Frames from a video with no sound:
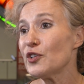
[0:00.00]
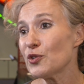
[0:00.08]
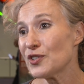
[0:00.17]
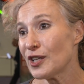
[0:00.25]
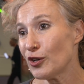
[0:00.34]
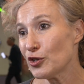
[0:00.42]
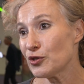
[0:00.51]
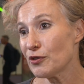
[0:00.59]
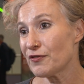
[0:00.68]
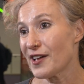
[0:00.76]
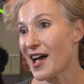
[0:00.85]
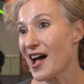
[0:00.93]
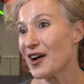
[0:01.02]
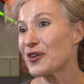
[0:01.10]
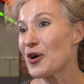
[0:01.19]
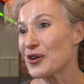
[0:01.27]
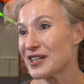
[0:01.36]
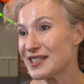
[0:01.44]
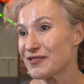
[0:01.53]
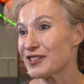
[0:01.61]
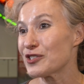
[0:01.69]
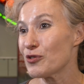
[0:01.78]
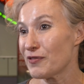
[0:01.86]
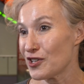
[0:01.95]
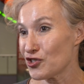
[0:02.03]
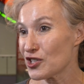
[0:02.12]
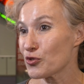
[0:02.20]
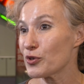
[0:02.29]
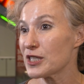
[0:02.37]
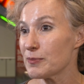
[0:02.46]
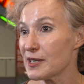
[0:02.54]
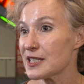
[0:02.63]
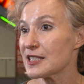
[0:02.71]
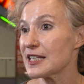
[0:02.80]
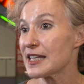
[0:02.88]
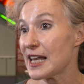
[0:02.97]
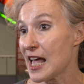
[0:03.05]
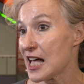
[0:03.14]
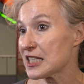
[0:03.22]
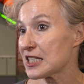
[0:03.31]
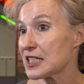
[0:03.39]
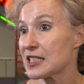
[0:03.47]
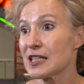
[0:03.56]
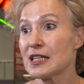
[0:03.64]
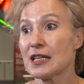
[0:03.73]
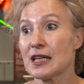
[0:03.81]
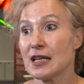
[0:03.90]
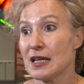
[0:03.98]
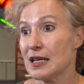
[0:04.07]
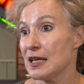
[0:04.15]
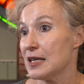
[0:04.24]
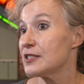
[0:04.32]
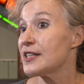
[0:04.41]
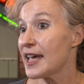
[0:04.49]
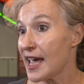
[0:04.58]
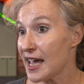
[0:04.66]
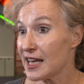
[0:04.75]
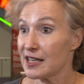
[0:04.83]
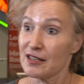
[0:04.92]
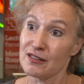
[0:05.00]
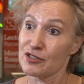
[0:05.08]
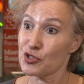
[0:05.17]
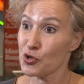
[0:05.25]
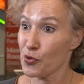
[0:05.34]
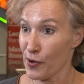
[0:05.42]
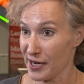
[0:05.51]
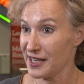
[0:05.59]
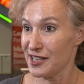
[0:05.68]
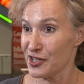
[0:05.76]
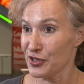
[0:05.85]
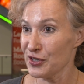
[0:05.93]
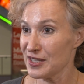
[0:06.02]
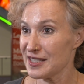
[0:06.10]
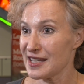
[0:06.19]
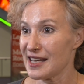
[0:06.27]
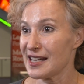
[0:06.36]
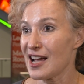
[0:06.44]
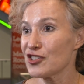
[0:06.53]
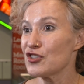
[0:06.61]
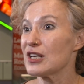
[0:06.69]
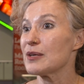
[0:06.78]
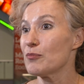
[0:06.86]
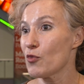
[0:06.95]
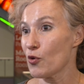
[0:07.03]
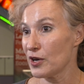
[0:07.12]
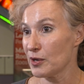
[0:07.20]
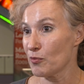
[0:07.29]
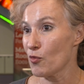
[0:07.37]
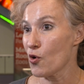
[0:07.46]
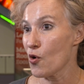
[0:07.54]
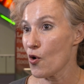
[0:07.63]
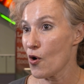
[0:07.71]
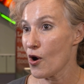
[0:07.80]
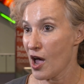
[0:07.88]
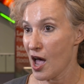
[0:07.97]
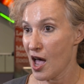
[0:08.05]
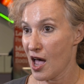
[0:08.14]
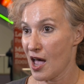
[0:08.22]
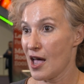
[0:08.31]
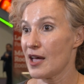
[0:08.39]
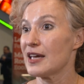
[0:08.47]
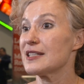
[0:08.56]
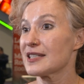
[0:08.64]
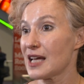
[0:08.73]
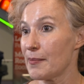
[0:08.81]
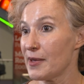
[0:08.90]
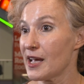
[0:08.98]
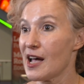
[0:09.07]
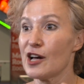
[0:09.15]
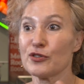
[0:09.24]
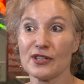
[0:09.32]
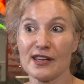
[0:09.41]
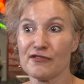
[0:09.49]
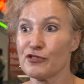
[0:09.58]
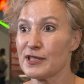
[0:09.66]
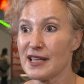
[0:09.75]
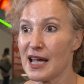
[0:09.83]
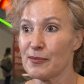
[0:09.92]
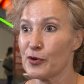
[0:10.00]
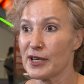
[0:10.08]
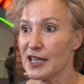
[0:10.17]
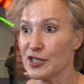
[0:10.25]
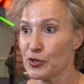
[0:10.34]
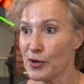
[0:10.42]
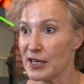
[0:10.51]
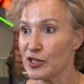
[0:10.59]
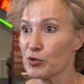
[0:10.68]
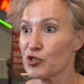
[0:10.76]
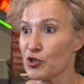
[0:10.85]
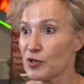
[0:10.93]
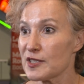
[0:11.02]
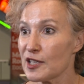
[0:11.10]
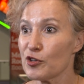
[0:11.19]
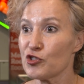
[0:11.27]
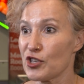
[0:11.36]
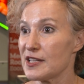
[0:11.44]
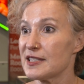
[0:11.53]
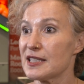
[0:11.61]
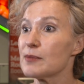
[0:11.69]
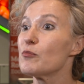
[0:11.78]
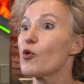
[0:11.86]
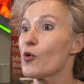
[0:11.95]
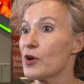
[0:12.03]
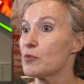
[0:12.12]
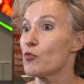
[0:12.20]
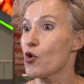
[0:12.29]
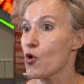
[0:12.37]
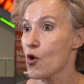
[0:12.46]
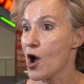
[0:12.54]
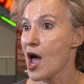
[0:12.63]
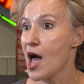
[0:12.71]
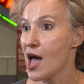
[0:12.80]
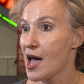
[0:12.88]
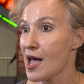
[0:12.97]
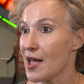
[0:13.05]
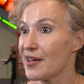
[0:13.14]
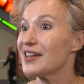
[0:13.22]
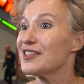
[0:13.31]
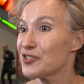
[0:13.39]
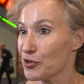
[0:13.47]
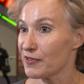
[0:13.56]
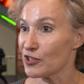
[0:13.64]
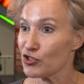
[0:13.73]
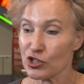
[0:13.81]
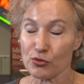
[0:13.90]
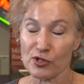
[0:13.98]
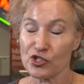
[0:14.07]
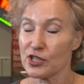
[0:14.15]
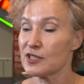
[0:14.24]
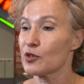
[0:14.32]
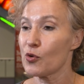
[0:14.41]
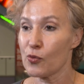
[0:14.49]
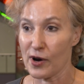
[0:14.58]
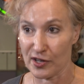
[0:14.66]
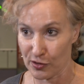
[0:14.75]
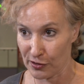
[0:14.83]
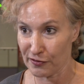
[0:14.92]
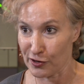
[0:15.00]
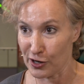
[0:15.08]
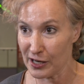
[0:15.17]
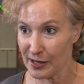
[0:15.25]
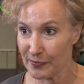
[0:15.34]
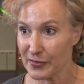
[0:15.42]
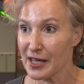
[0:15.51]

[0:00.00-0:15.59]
there's a lot of uh, cognitive intervention treatments in the last 10, 20 years, and actually more and more uh, is coming out. Every time when I do a literature search, I see more and more uh, intervention, which is wonderful.